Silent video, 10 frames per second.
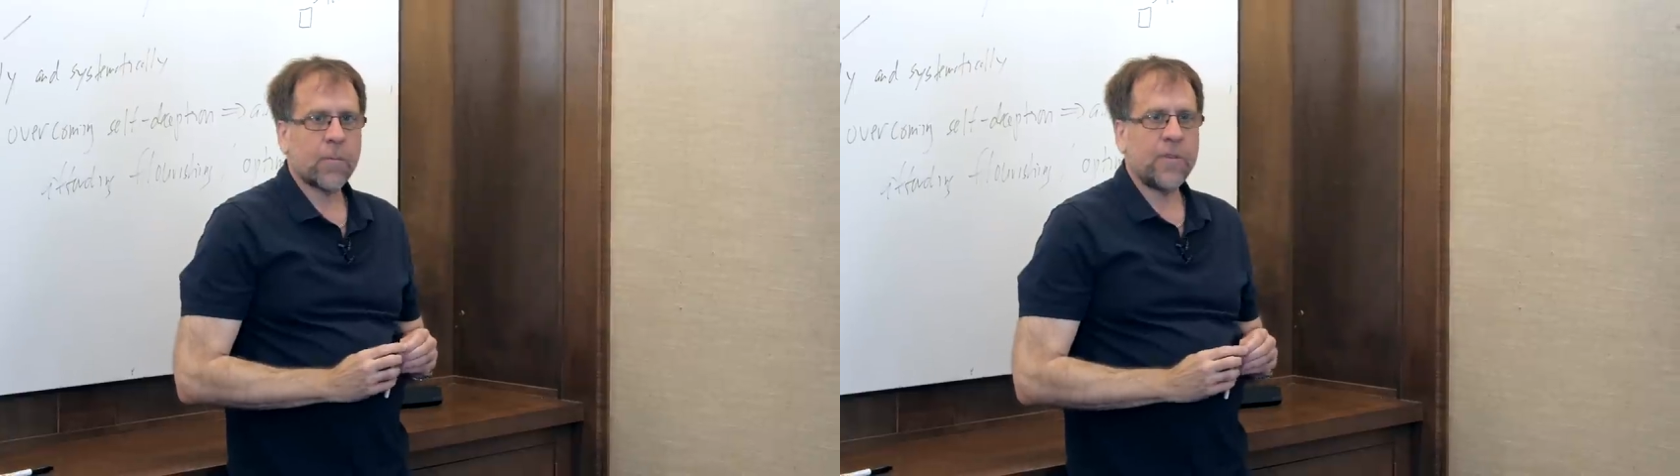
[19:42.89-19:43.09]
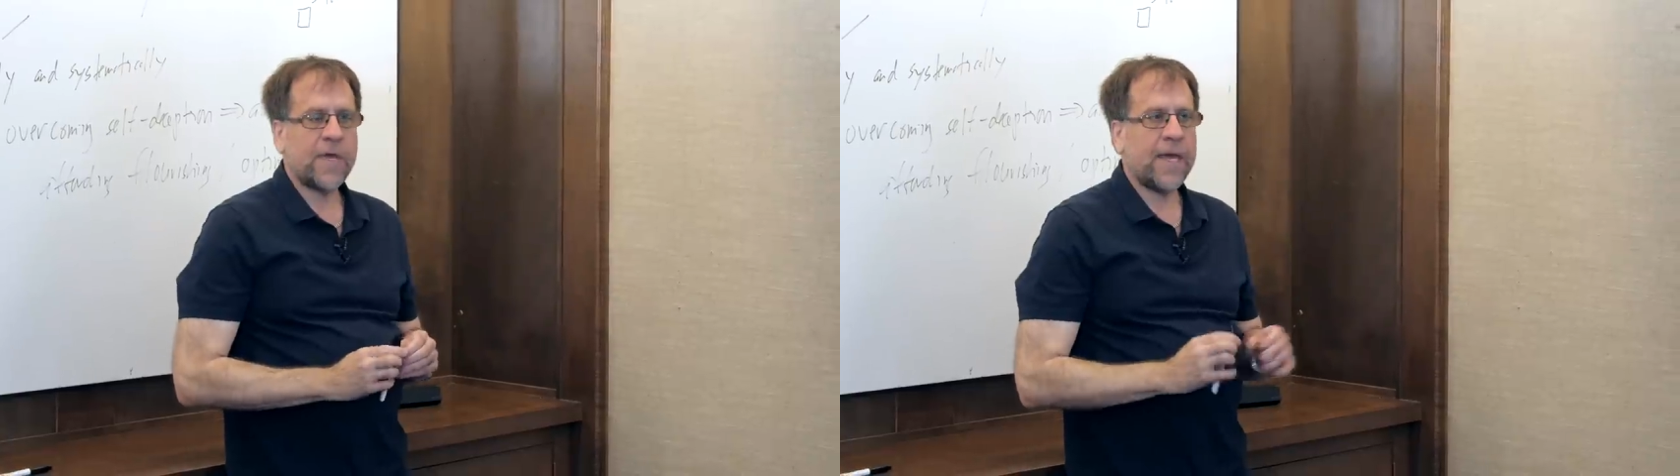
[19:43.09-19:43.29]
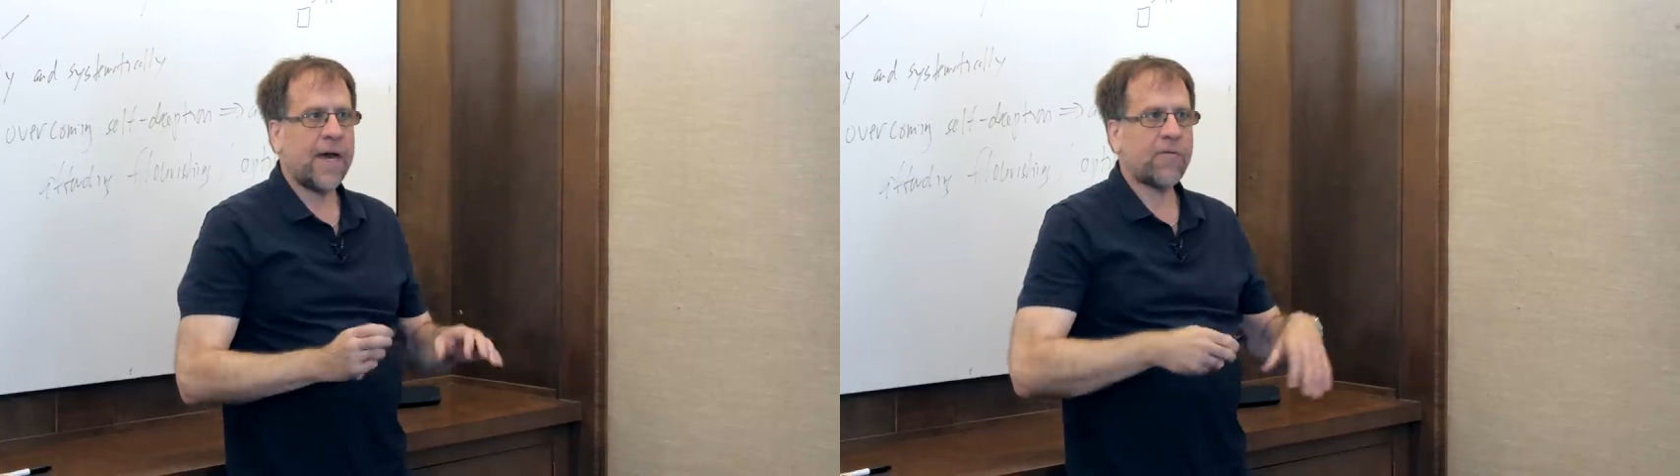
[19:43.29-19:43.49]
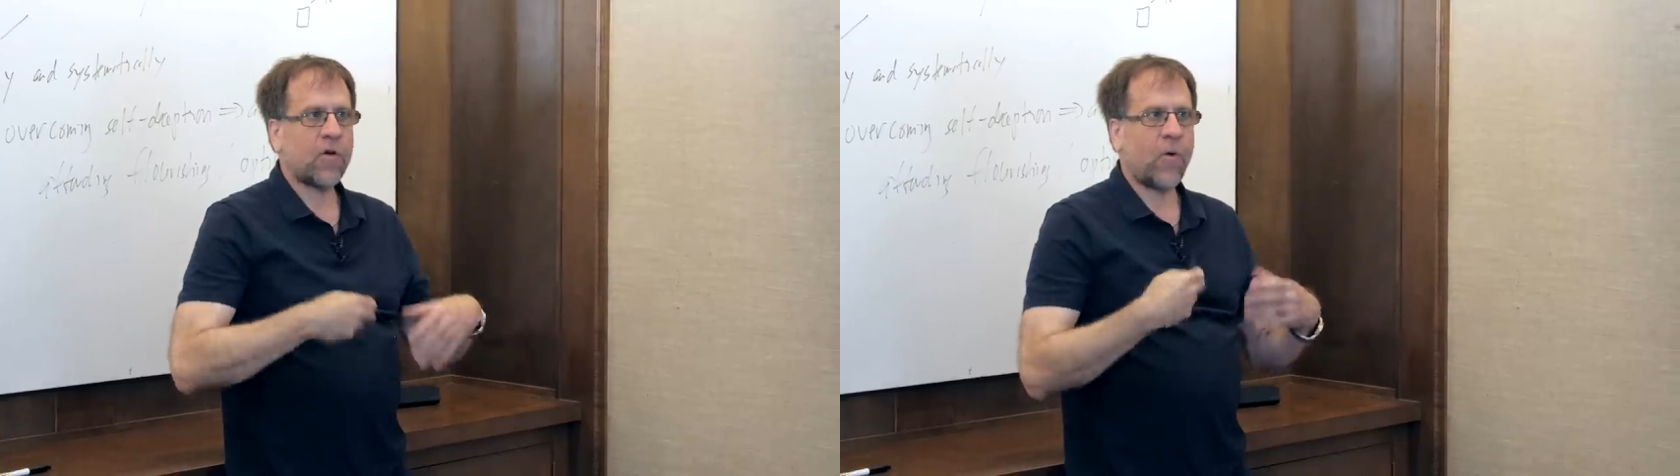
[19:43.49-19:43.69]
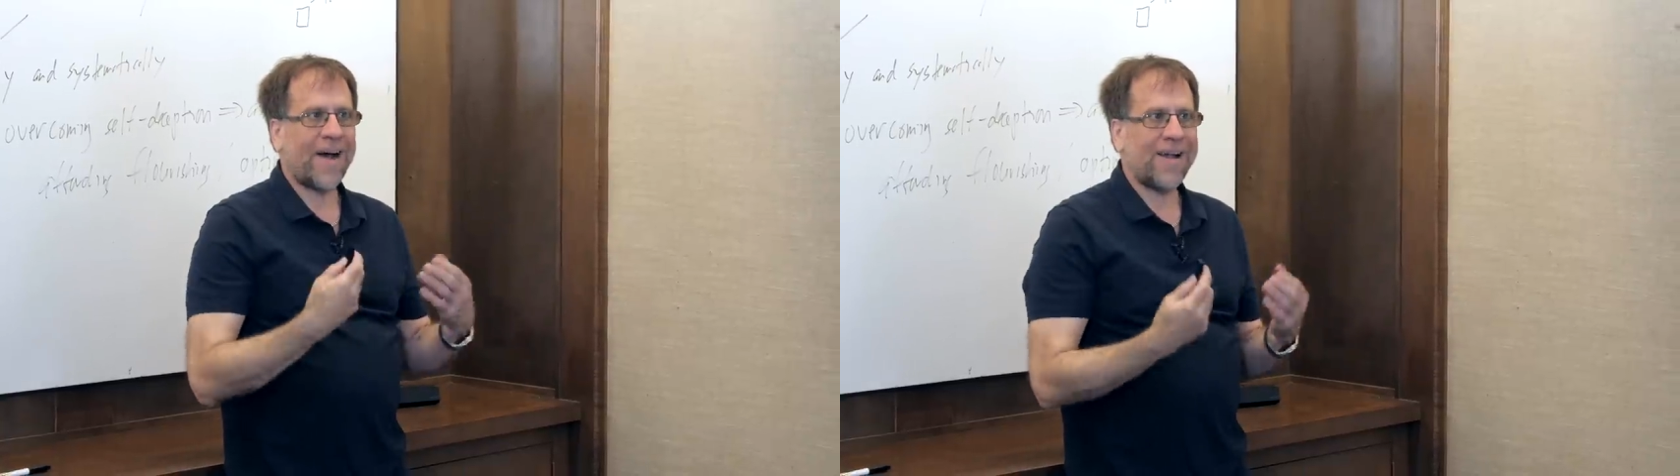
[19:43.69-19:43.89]
They have
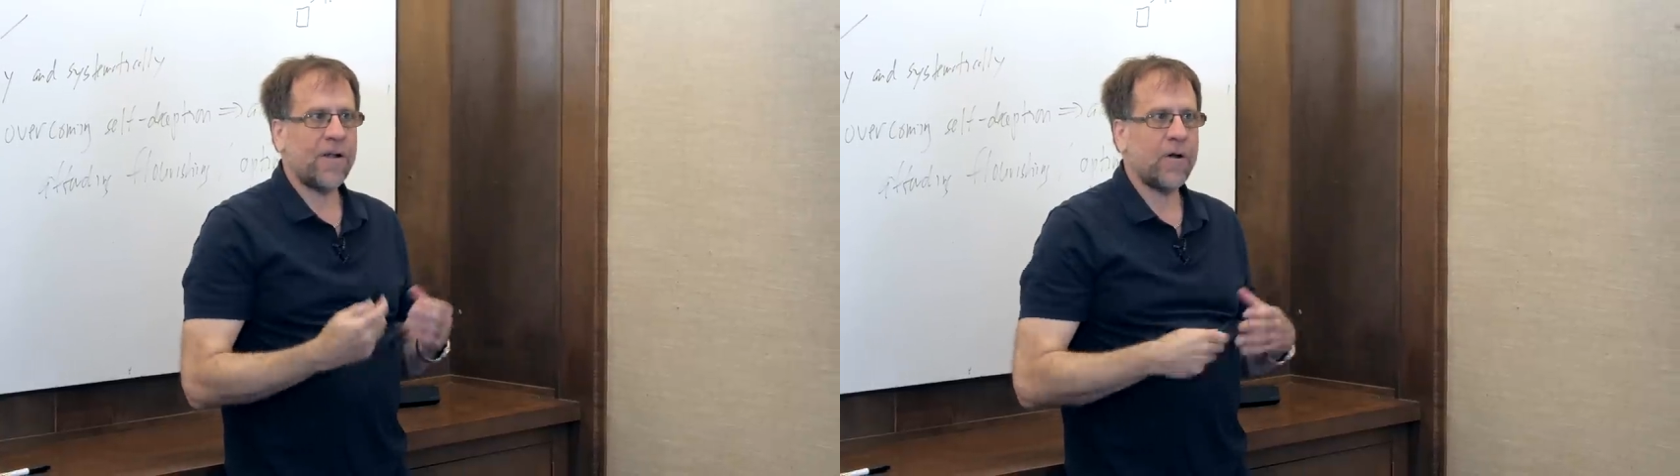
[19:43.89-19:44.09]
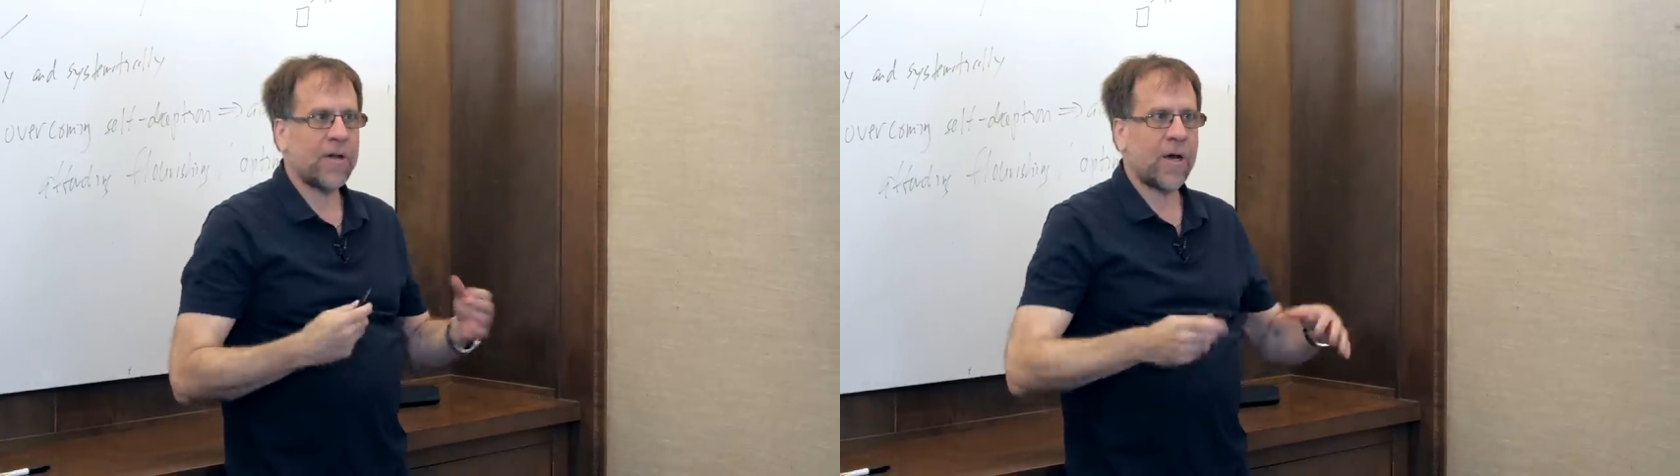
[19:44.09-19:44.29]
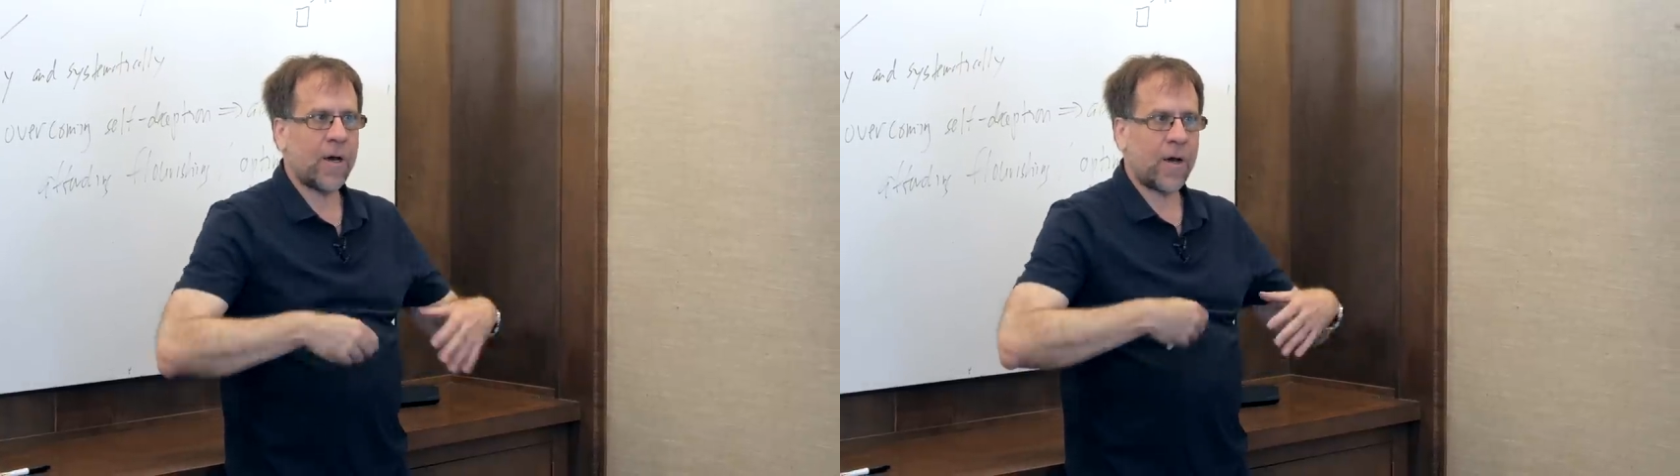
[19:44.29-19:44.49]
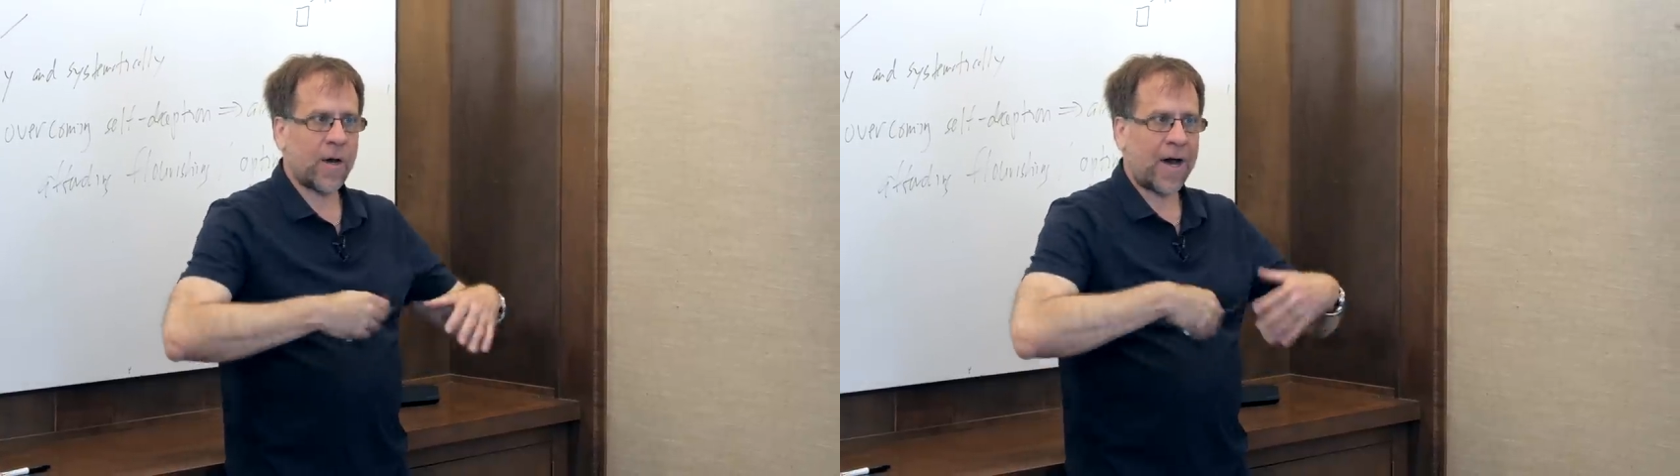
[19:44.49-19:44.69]
acquired a,